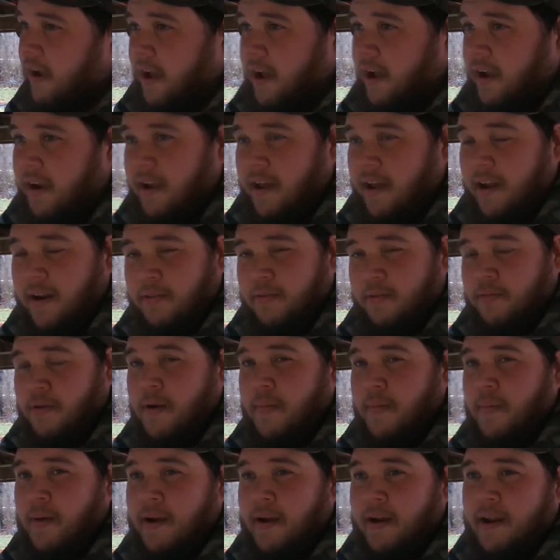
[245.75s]
I got a
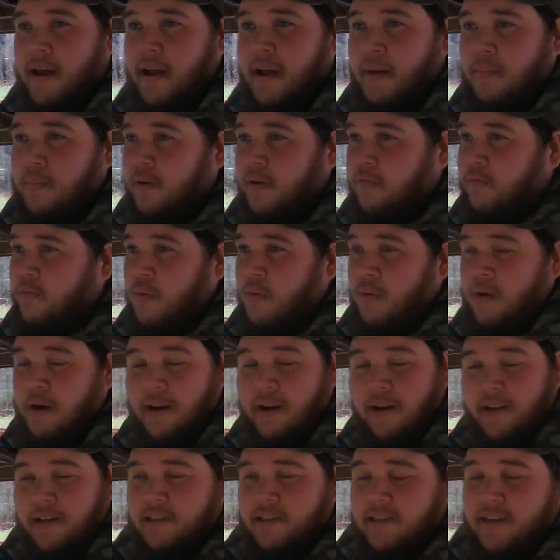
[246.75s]

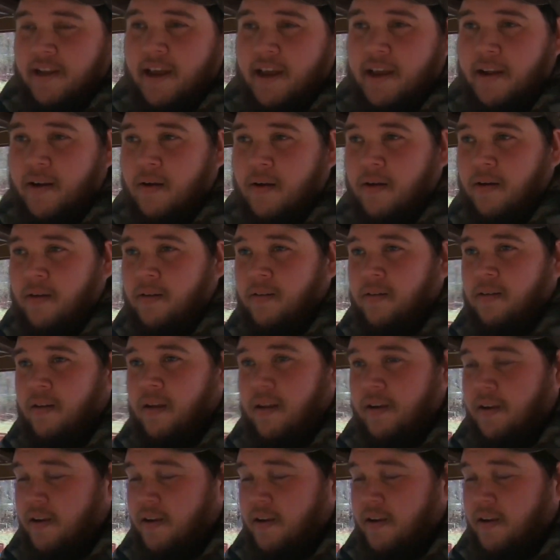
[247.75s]
3x9x40 and it's dead on.